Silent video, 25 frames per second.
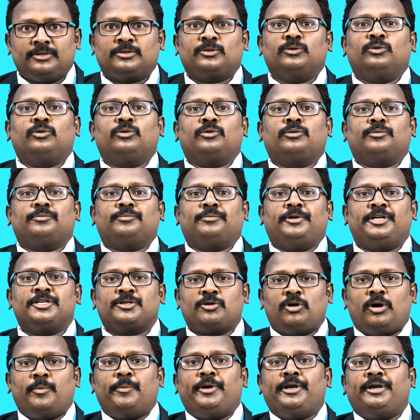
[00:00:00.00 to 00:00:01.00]
So please
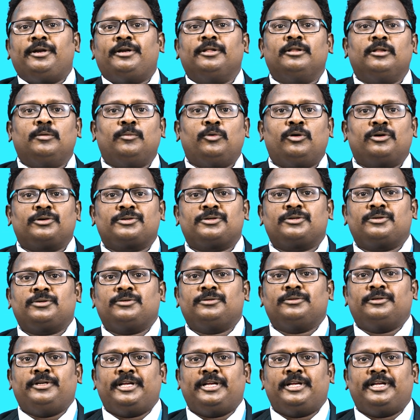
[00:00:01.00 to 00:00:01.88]
comment in the box